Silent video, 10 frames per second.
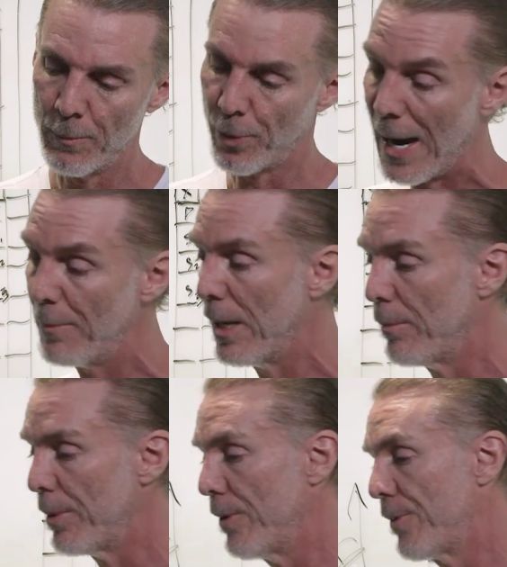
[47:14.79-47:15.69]
prime
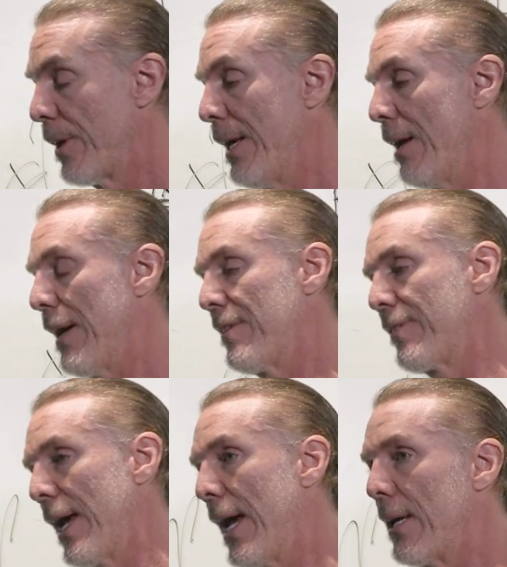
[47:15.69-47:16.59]
numbers, if I
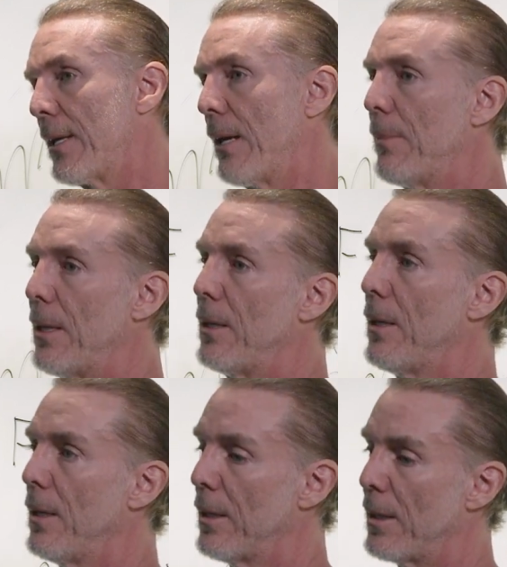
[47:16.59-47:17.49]
say, hey, get
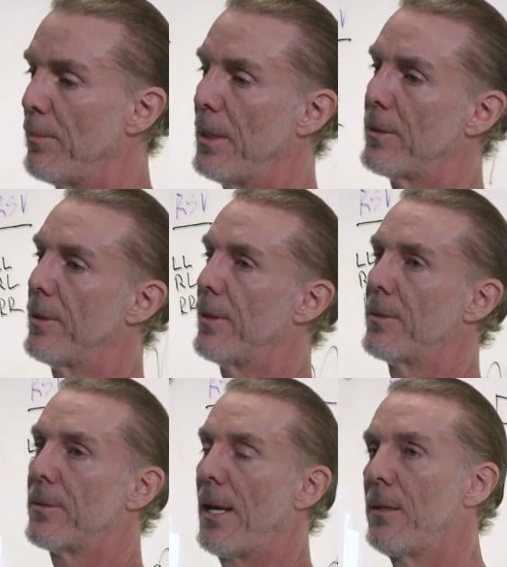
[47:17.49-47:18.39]
me to the
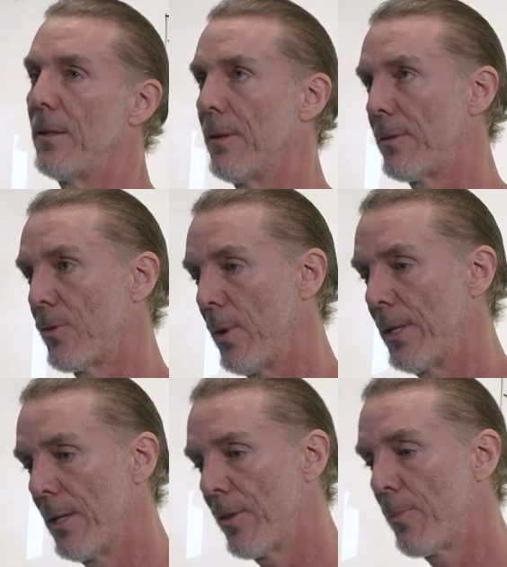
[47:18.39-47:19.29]
10 to the
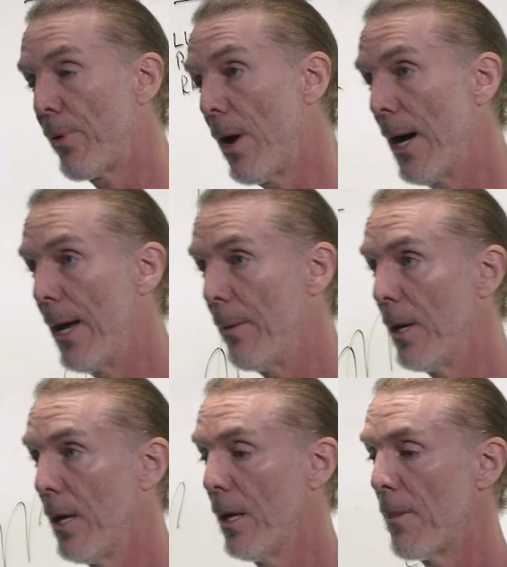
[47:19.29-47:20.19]
20th prime,